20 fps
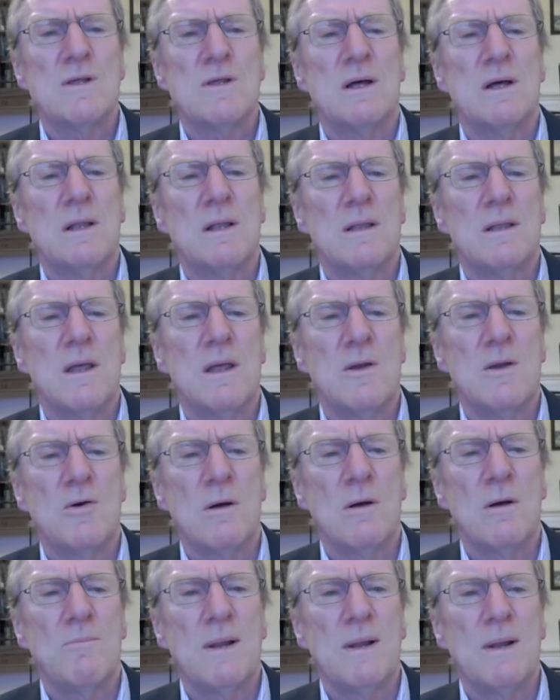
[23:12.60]
closer
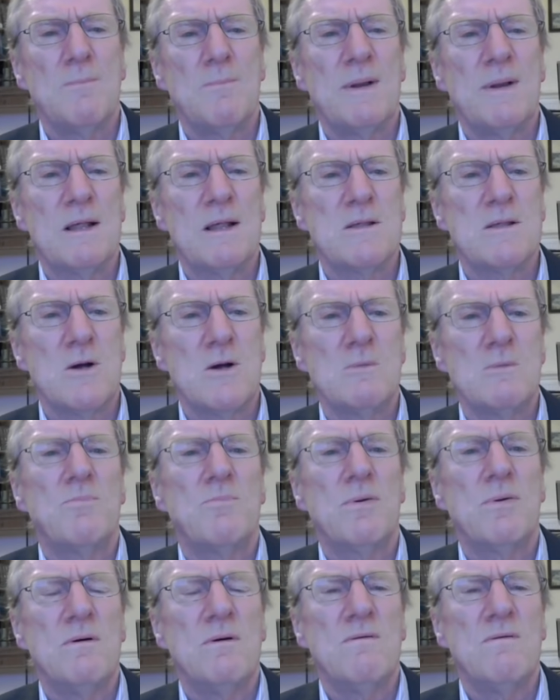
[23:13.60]
to Europe, but it's
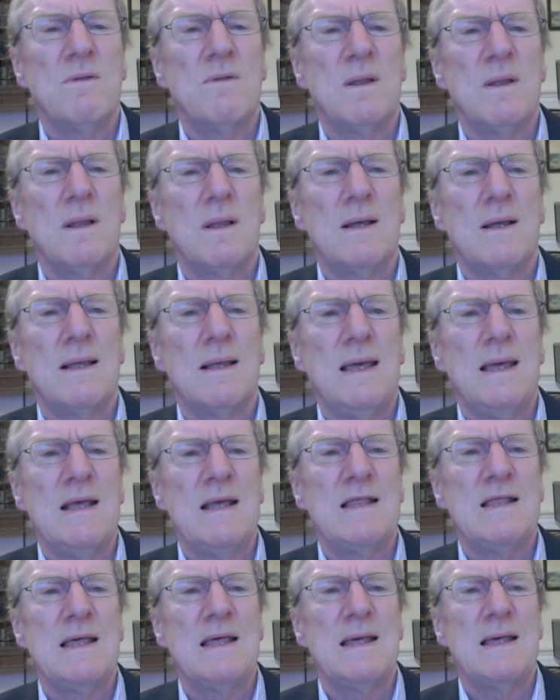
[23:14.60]
not proved
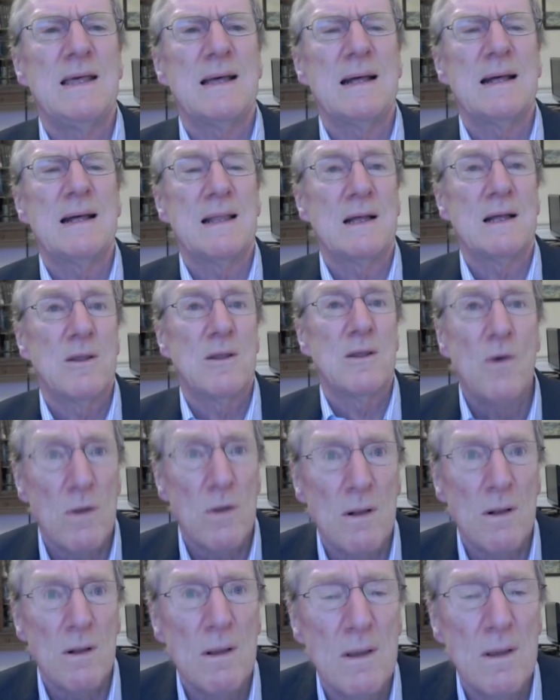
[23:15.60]
easy
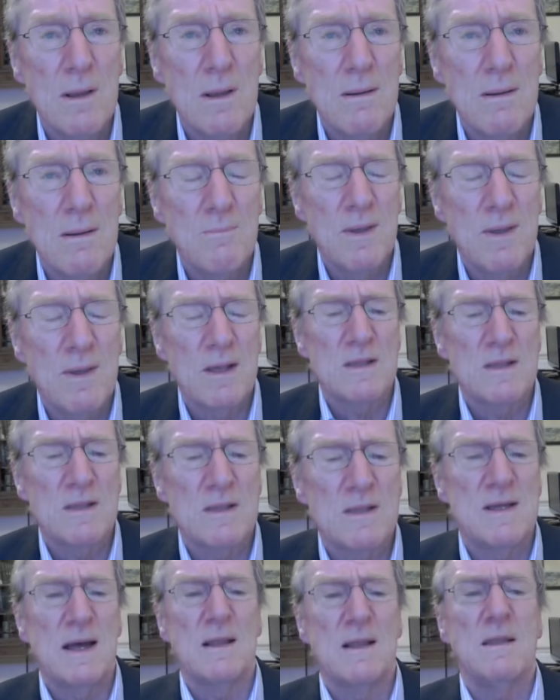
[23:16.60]
at all,
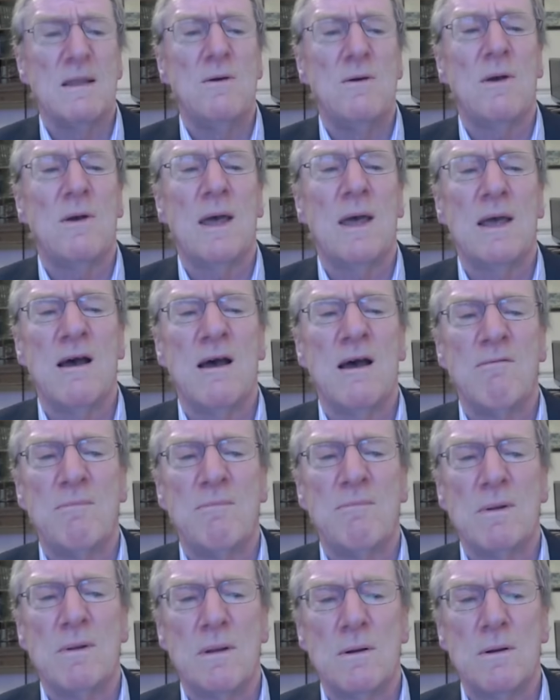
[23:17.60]
because neither the UK
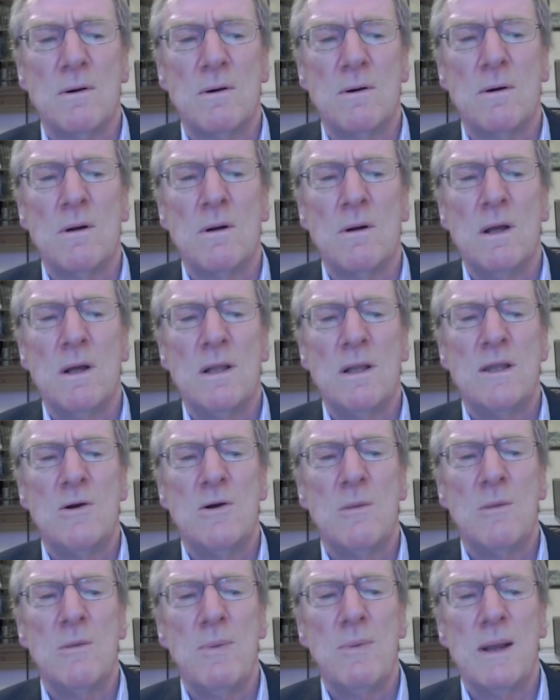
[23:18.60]
government nor
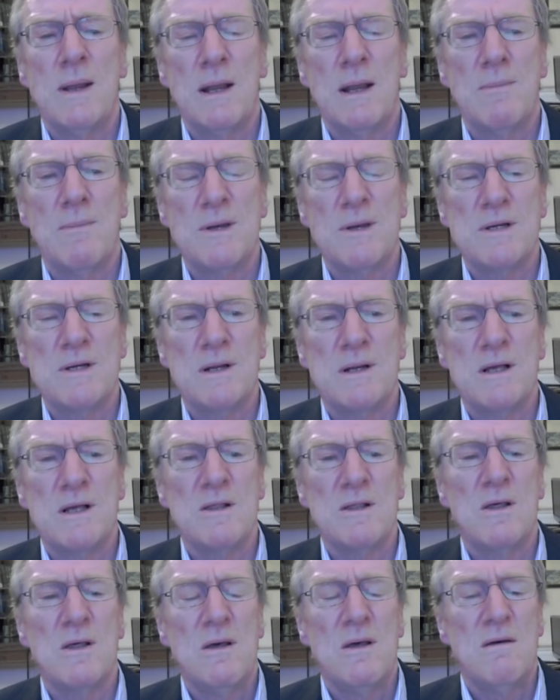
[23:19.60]
the European
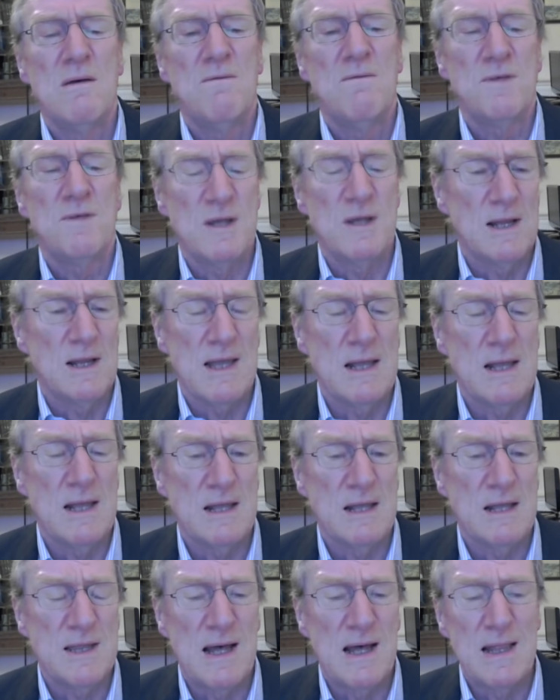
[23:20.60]
Commission has
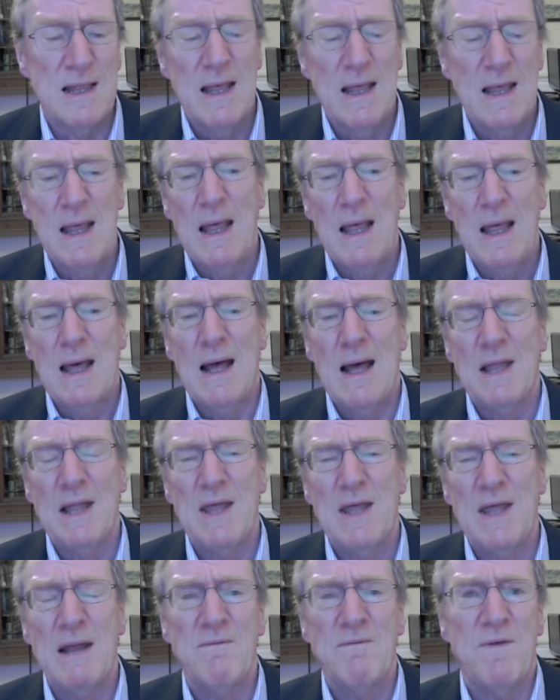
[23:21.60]
facilitated that.
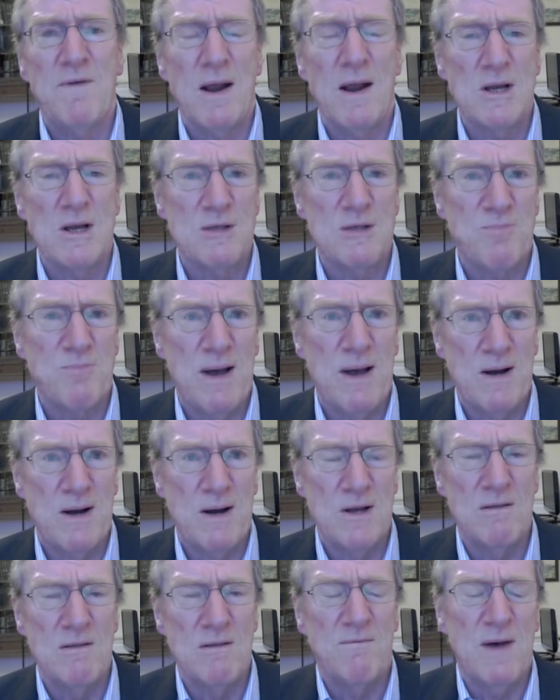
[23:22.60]
And then various
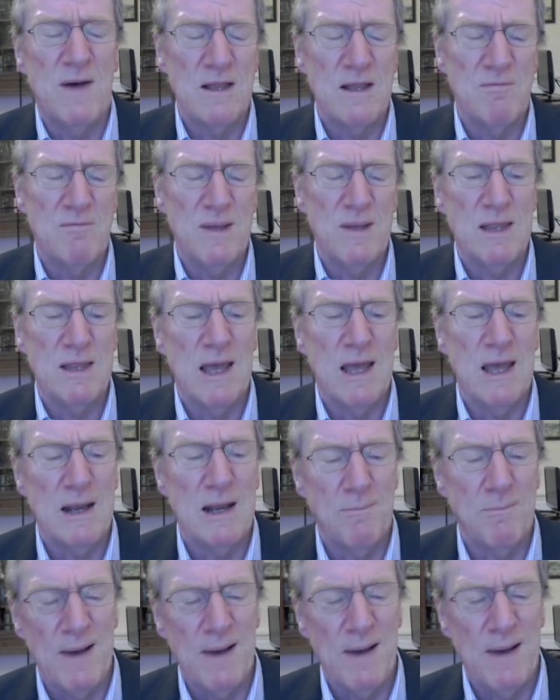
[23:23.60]
powers, in fact, have been
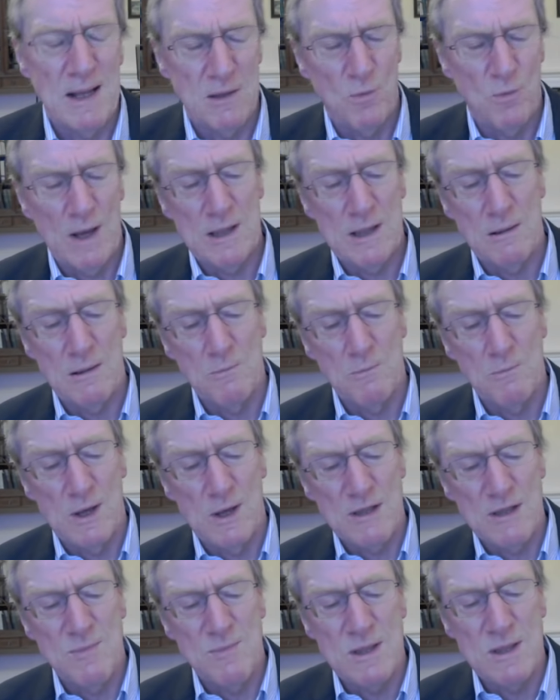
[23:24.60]
taken back to
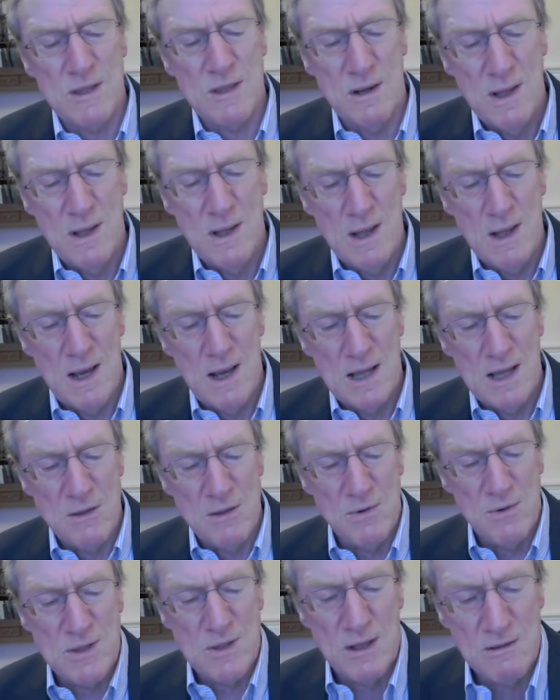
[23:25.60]
Westminster
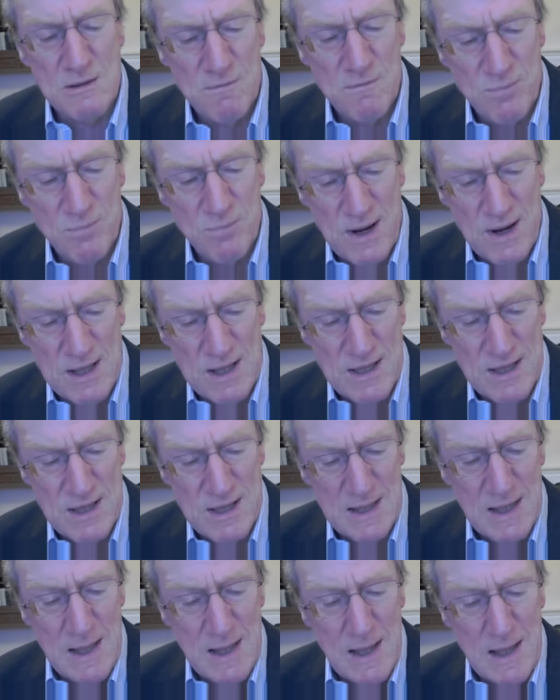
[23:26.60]
as a result of
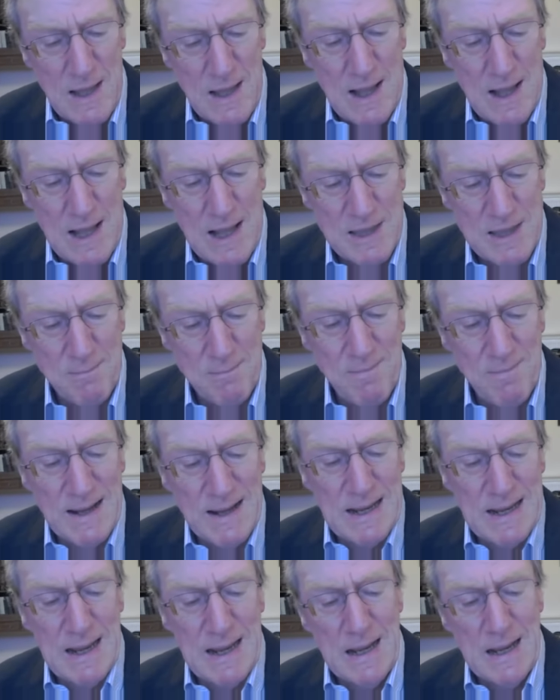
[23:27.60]
Brexit. And
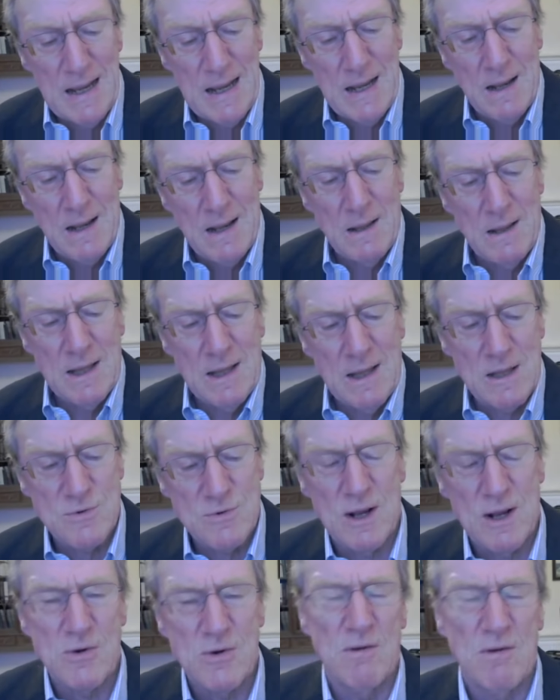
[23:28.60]
the money,
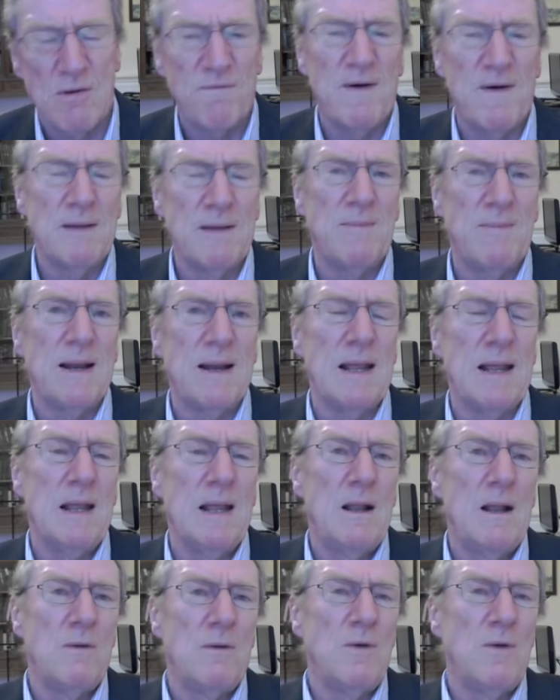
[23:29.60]
the structural fund
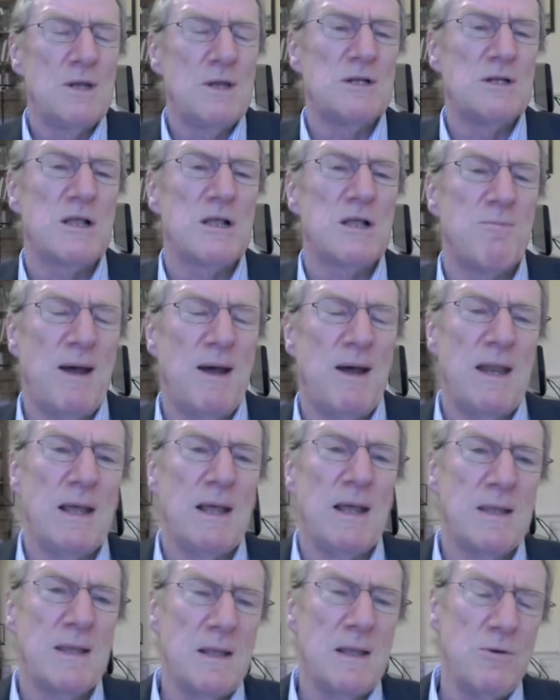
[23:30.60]
money, regional
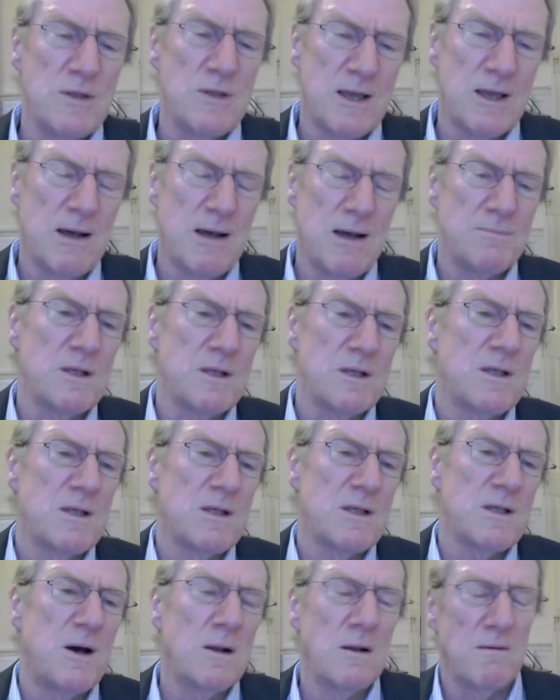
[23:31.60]
spending that used to come
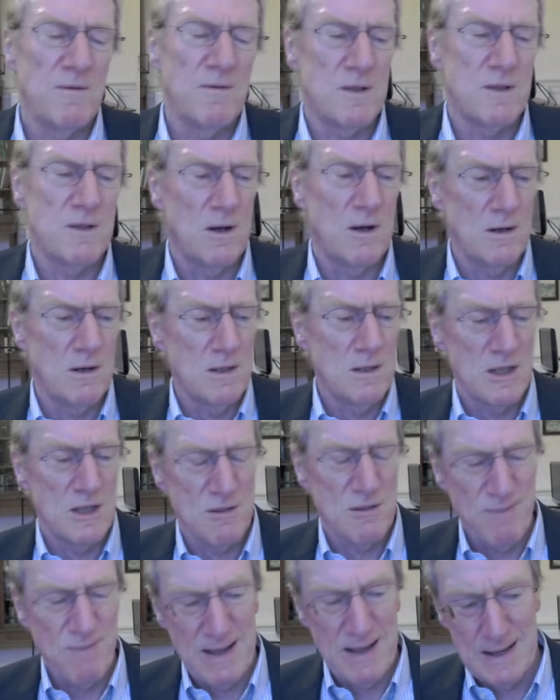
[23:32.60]
to Scotland for
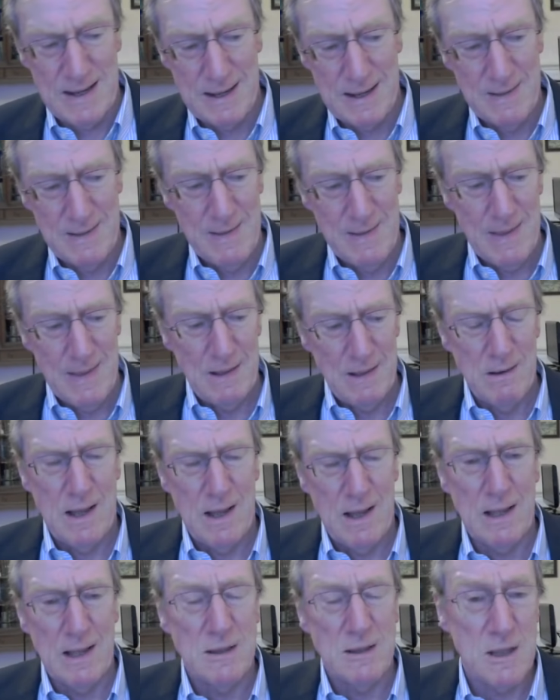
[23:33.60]
Scotland to spend,
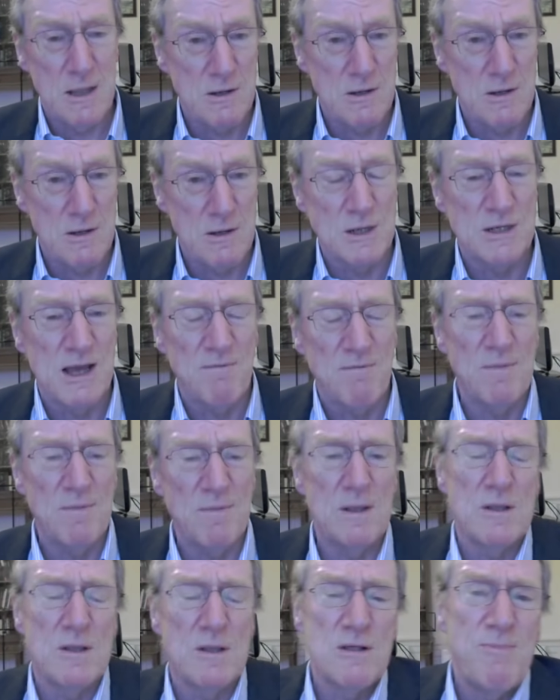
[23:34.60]
the Scottish
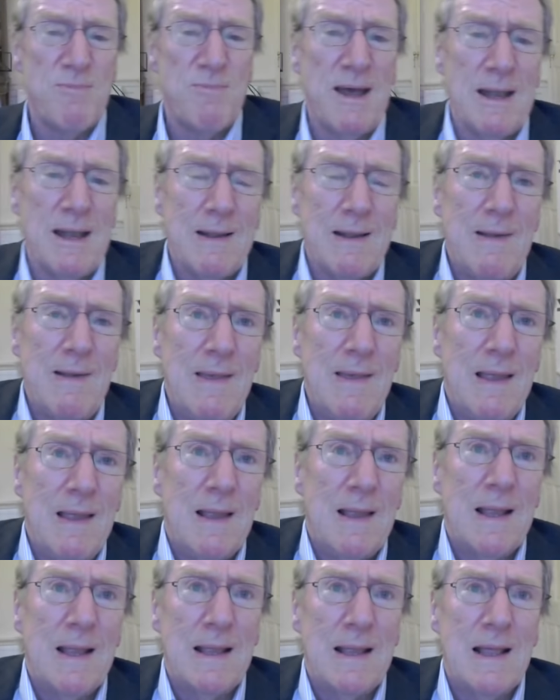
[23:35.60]
government to spend,
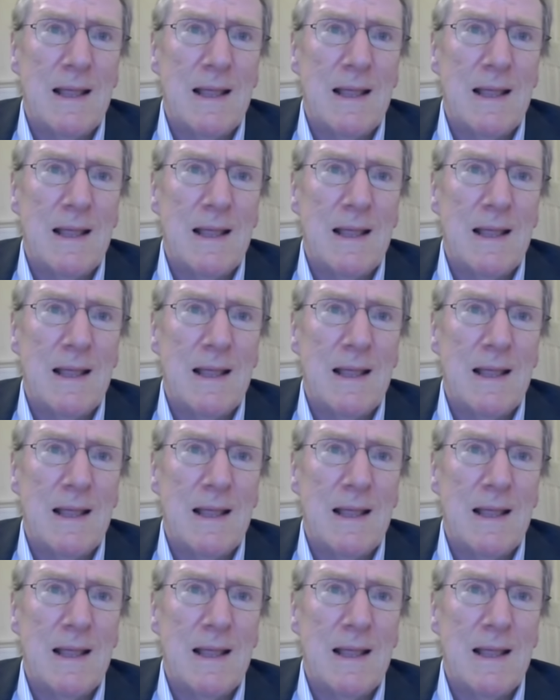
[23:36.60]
